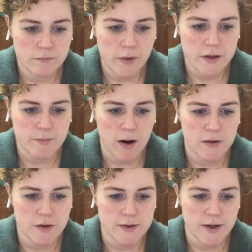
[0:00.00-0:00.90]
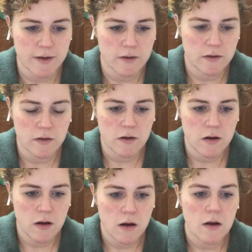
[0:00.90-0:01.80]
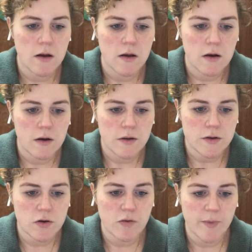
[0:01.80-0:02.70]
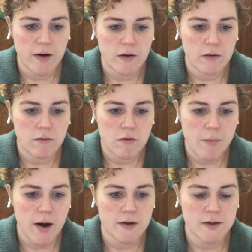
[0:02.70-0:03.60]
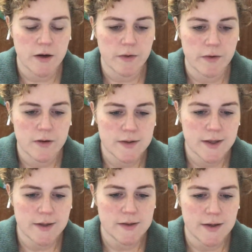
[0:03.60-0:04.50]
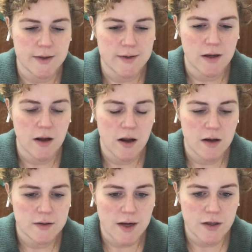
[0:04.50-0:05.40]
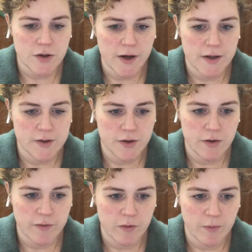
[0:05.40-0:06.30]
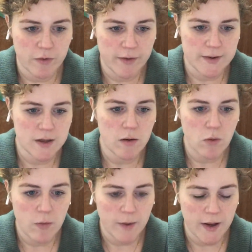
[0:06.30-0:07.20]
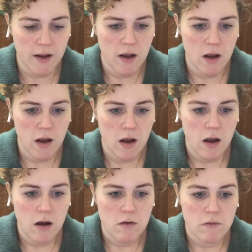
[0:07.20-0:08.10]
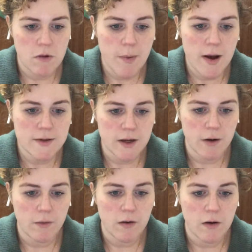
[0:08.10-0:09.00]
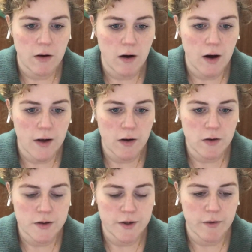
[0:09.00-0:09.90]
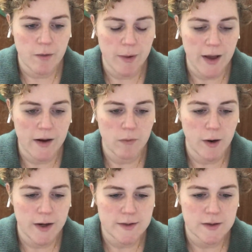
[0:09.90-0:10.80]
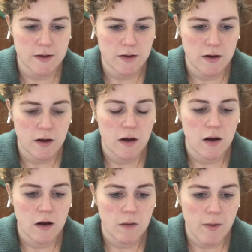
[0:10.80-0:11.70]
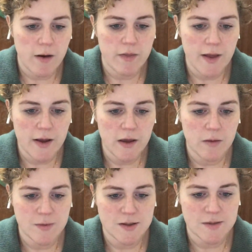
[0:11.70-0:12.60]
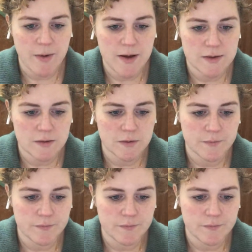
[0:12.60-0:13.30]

Midge marches in. The doorman, Roberto, 60s, dashing in his uniform, greets her warmly. "Roberto, I got you a black and white." "Well, thank you, Mrs. Maisel."